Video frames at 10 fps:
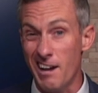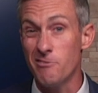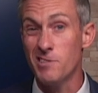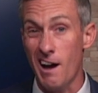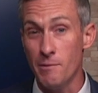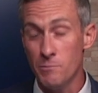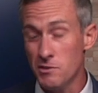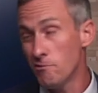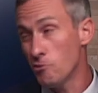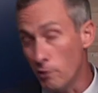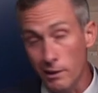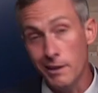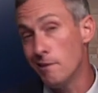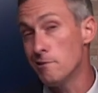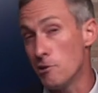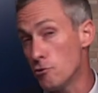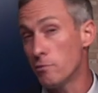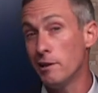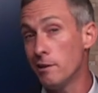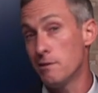a lot of times, trillions
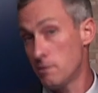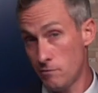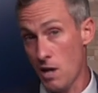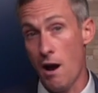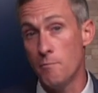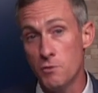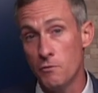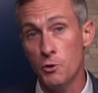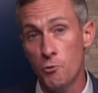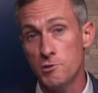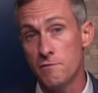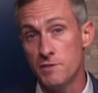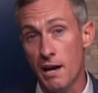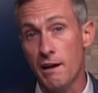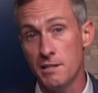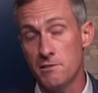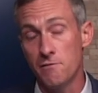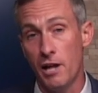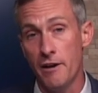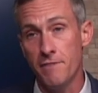and trillions of times over the course of
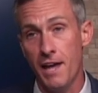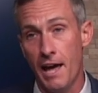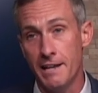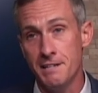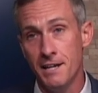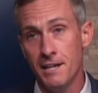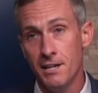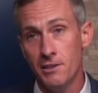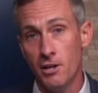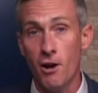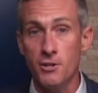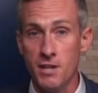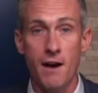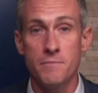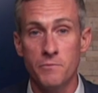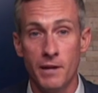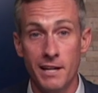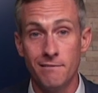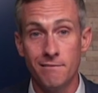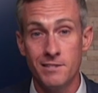decades of life. And there are times
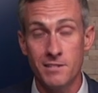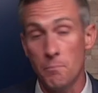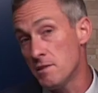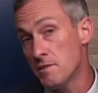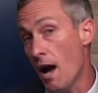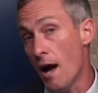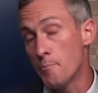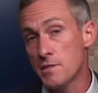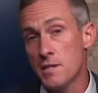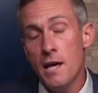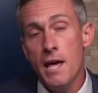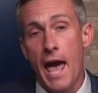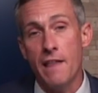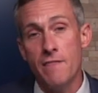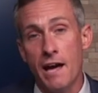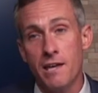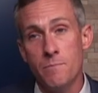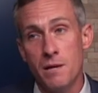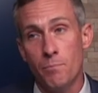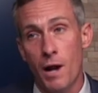when it simply stops. And
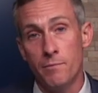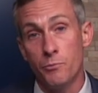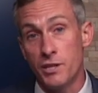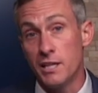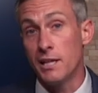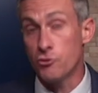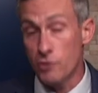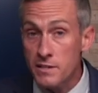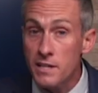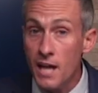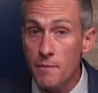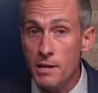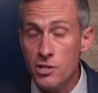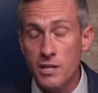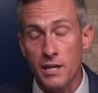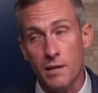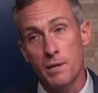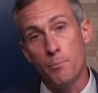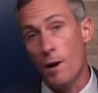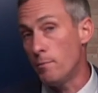that can be a problem with the electricity I mentioned. It
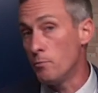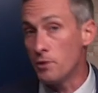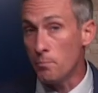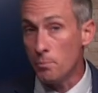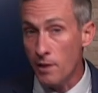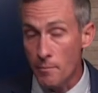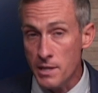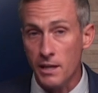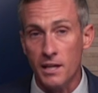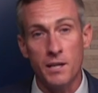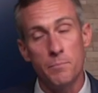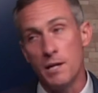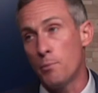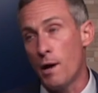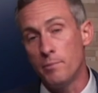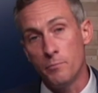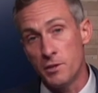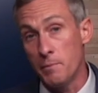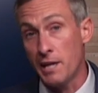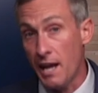can be a problem with the plumbing. It can be a
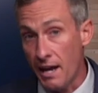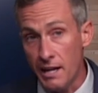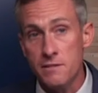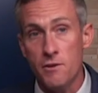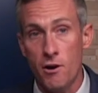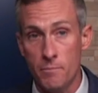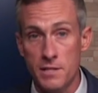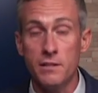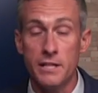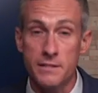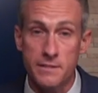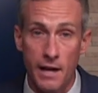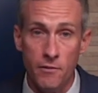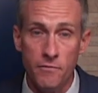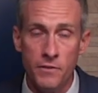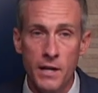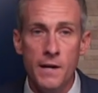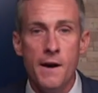problem with the mechanics, the heart muscle itself.